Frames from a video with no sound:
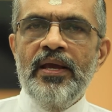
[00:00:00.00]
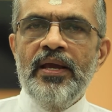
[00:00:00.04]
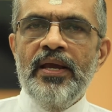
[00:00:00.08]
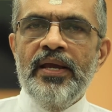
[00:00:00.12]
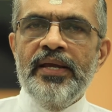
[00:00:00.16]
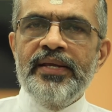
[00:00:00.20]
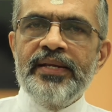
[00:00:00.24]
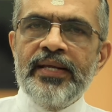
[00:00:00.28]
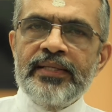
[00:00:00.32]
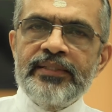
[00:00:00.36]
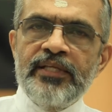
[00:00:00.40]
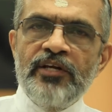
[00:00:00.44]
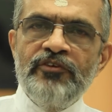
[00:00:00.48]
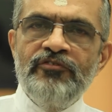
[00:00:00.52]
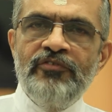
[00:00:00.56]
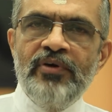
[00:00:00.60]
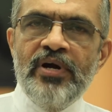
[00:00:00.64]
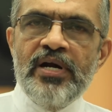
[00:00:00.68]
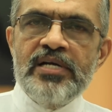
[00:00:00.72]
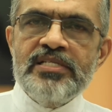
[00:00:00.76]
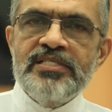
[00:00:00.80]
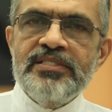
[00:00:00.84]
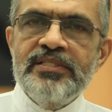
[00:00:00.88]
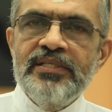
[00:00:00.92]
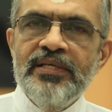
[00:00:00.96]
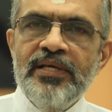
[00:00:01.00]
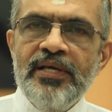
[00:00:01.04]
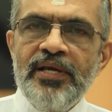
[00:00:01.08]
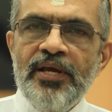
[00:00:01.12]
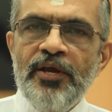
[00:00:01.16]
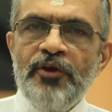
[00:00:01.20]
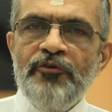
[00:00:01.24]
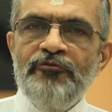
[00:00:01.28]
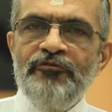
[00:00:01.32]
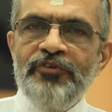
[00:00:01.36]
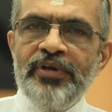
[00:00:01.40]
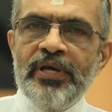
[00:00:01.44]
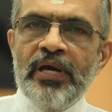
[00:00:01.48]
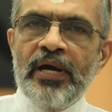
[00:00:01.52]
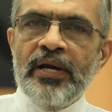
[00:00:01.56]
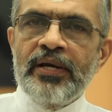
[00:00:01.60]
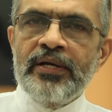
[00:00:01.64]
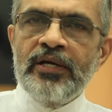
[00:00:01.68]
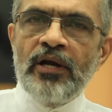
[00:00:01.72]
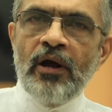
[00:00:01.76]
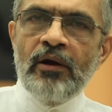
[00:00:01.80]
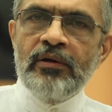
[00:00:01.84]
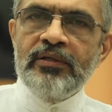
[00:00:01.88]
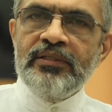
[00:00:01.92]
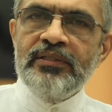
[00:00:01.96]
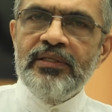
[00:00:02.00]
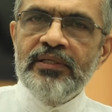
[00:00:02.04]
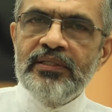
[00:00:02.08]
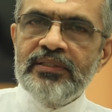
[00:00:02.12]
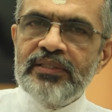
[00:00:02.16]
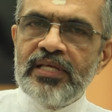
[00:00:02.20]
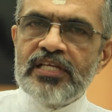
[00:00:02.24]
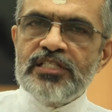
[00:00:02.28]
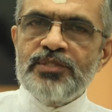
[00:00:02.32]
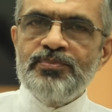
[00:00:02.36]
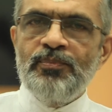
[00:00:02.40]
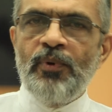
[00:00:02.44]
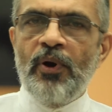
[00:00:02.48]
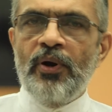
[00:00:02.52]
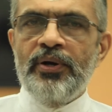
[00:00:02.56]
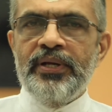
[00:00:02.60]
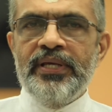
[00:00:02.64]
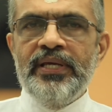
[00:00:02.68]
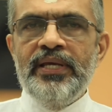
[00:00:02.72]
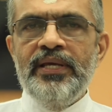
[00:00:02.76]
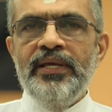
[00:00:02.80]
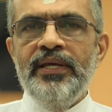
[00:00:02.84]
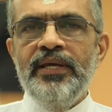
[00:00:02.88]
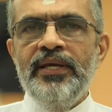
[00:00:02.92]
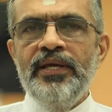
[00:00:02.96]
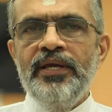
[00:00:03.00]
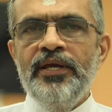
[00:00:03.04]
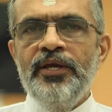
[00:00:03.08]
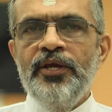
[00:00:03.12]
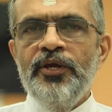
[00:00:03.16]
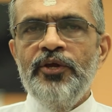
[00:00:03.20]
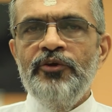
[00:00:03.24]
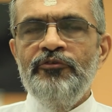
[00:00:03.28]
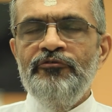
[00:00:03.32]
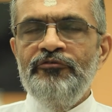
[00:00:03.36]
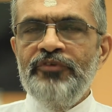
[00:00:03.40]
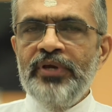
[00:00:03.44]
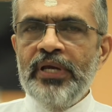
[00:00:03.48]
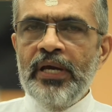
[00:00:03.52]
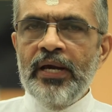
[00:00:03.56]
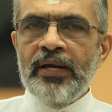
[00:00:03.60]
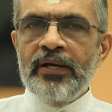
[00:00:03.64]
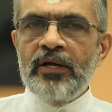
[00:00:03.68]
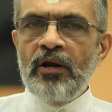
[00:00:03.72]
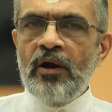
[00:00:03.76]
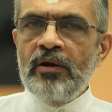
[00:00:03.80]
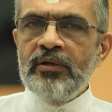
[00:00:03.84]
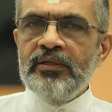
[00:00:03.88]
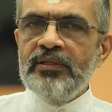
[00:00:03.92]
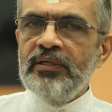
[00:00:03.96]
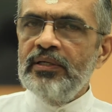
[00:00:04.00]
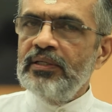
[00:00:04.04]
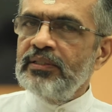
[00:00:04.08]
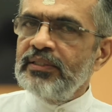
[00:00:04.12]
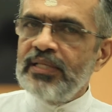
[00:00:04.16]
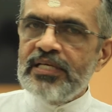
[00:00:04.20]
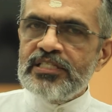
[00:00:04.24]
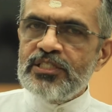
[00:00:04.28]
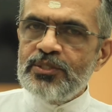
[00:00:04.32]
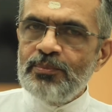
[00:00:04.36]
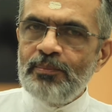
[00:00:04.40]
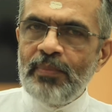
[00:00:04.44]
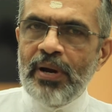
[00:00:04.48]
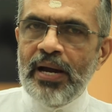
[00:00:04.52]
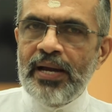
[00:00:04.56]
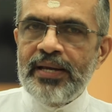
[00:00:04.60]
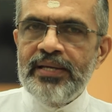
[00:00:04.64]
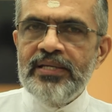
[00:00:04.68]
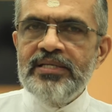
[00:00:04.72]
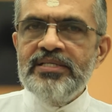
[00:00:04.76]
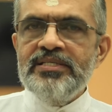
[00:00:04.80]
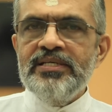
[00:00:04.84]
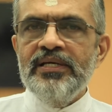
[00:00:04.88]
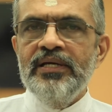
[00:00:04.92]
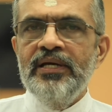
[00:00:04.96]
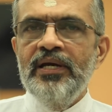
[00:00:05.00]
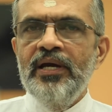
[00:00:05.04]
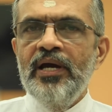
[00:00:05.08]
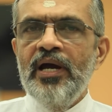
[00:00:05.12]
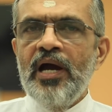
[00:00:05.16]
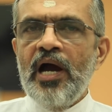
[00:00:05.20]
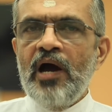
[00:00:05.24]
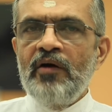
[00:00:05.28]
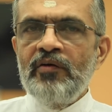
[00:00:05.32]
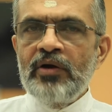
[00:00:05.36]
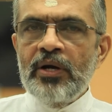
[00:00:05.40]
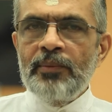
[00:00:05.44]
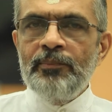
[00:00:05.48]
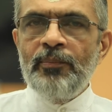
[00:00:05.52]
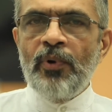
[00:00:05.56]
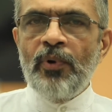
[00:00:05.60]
In other words, we are not this body, we are not this mind. Our